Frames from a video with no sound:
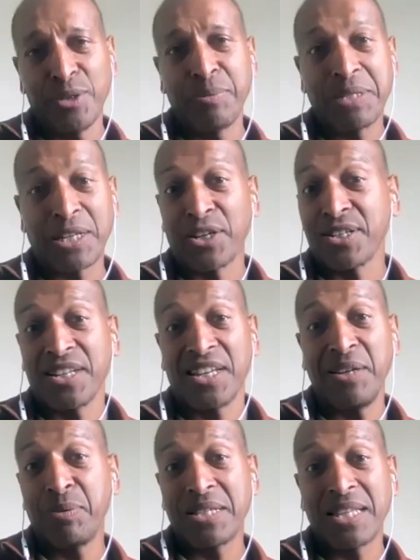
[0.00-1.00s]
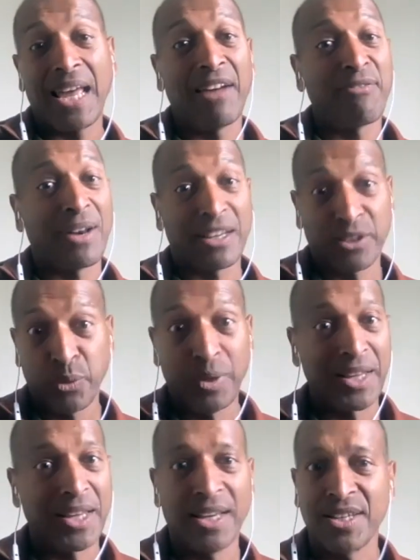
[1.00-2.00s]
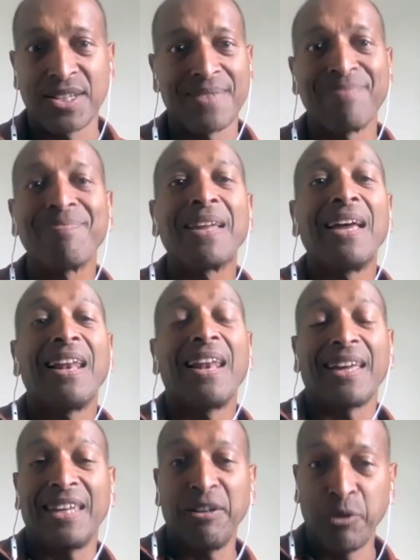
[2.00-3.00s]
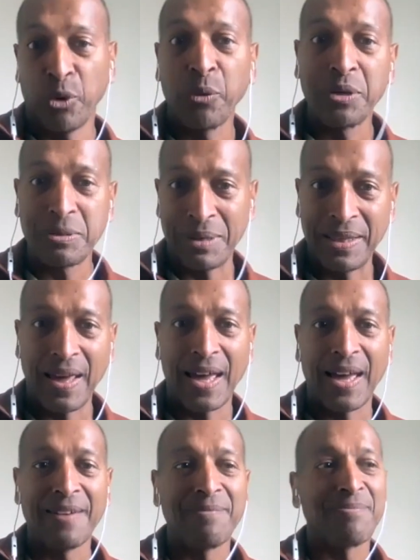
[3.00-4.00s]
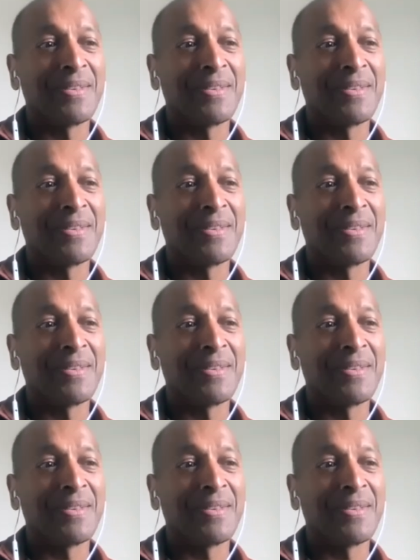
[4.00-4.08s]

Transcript: tube station. He was there for like twenty years. Like he would always be there.